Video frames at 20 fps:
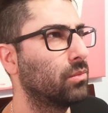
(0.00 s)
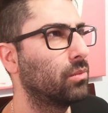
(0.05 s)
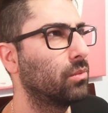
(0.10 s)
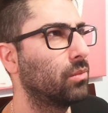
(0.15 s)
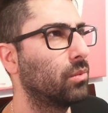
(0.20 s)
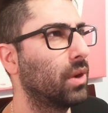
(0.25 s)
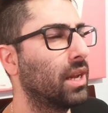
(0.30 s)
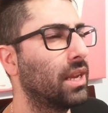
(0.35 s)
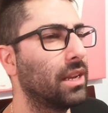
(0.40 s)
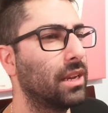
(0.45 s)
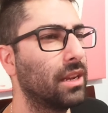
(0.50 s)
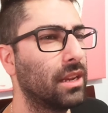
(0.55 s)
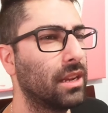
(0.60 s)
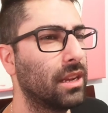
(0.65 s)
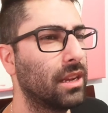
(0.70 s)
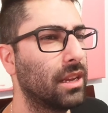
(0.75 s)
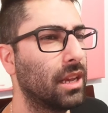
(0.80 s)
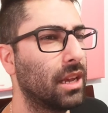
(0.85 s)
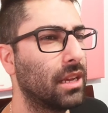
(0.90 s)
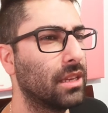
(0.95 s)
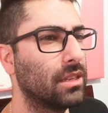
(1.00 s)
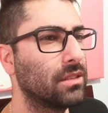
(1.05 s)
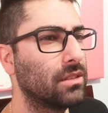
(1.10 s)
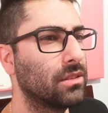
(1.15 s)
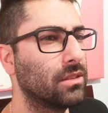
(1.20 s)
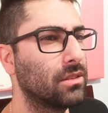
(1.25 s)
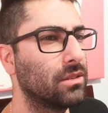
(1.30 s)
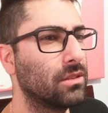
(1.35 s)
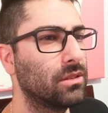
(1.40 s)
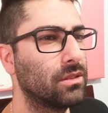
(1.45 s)
White
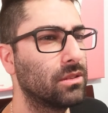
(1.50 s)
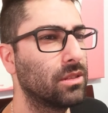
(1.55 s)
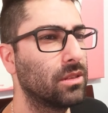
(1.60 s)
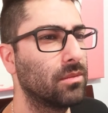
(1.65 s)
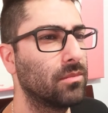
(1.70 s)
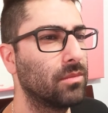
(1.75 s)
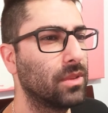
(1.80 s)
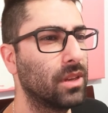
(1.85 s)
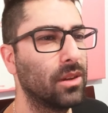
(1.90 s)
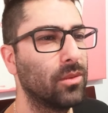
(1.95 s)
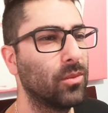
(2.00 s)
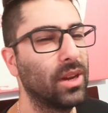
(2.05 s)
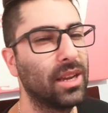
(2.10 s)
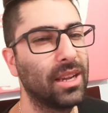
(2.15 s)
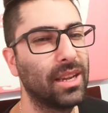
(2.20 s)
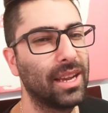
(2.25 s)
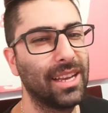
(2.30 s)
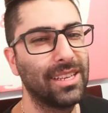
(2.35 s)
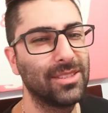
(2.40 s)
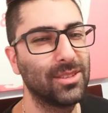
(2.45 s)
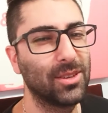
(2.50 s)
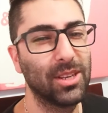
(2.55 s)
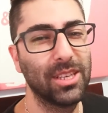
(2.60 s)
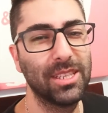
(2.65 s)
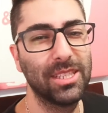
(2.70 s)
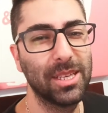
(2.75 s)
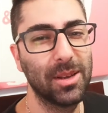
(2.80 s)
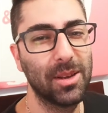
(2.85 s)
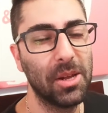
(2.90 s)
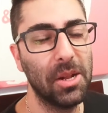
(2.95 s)
Castle or something. Not White Castle.
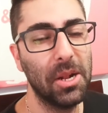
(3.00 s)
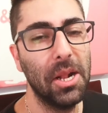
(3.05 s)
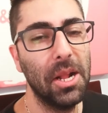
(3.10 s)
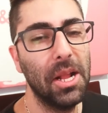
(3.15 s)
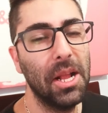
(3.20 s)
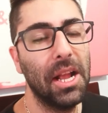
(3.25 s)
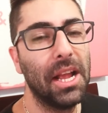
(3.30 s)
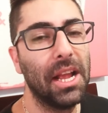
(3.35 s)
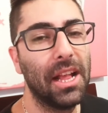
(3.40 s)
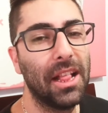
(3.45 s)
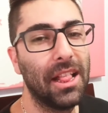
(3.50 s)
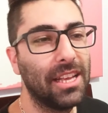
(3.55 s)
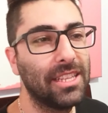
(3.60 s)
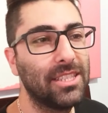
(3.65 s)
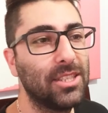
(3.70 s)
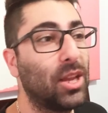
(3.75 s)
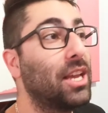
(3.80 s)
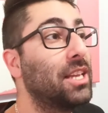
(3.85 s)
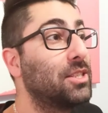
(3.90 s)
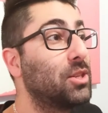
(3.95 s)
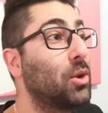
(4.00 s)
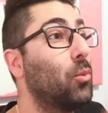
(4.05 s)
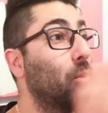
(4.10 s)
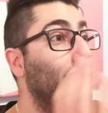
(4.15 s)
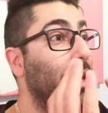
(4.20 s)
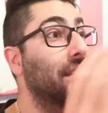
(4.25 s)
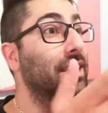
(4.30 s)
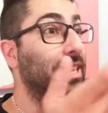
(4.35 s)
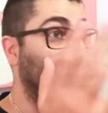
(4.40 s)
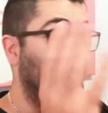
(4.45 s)
It's a
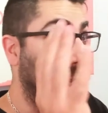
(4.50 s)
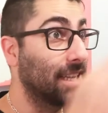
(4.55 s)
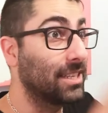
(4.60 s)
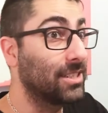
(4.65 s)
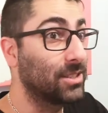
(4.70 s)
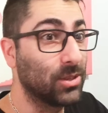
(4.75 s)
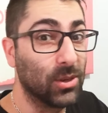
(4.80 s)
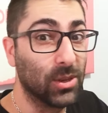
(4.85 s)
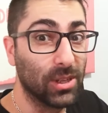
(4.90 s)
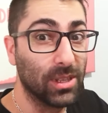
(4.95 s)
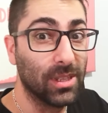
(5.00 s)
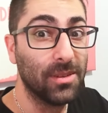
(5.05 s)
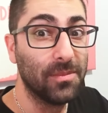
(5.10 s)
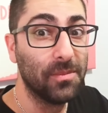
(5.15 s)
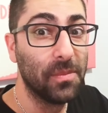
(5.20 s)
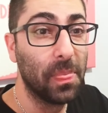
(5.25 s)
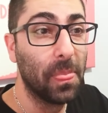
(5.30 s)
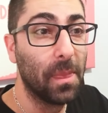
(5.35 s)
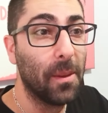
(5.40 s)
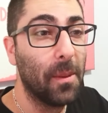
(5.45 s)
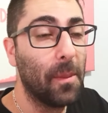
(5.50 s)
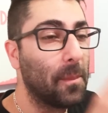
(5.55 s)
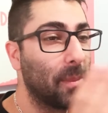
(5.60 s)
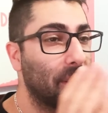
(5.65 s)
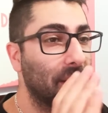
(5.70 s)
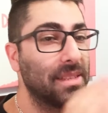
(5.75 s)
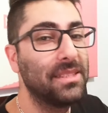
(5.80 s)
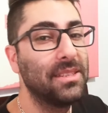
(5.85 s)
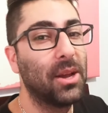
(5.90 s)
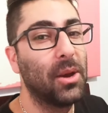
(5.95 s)
White Castle.
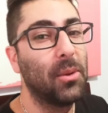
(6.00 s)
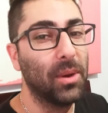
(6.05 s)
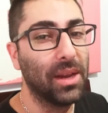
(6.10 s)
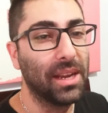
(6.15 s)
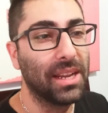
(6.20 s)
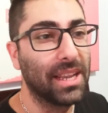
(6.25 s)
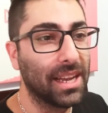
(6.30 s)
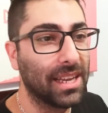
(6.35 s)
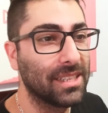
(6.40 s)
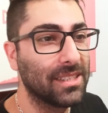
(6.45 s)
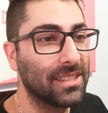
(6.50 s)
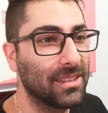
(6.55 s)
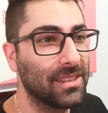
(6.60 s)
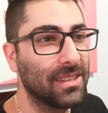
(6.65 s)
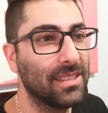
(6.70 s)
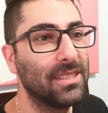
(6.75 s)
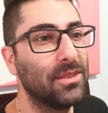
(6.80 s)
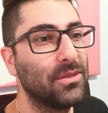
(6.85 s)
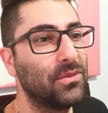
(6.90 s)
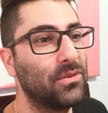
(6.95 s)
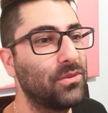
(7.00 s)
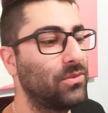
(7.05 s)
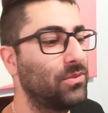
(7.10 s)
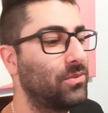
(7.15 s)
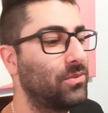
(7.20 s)
But it's not White Castle. It's a